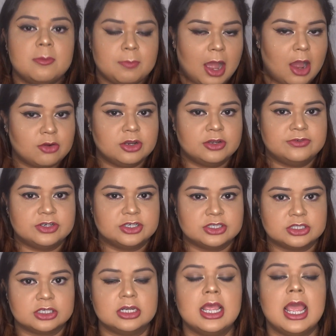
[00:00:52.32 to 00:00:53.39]
powder
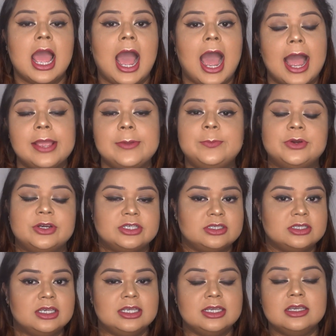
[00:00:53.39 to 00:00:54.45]
version. I
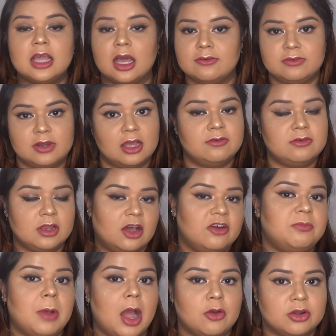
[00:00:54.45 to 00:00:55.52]
personally love
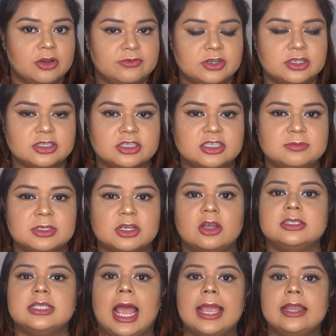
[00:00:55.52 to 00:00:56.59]
powder versions
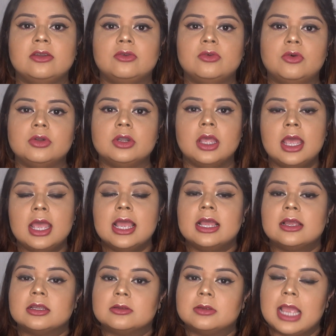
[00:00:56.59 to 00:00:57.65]
because I don't
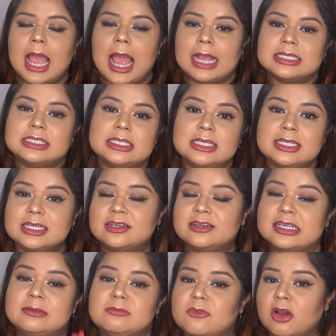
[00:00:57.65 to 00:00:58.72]
actually
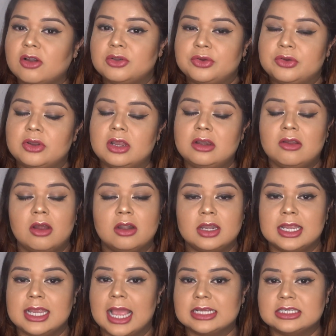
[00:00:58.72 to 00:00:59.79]
cream contour a
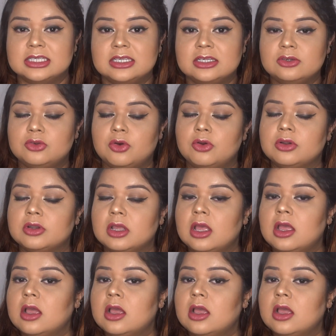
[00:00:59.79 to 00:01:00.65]
lot. I actually don't